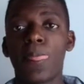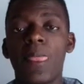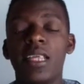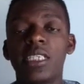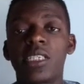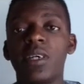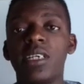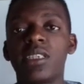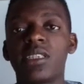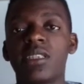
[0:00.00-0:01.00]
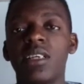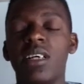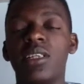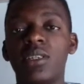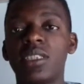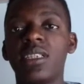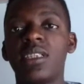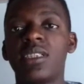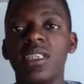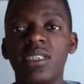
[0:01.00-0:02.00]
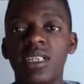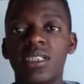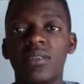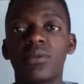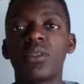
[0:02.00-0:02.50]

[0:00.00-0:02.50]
in stress, those centers I've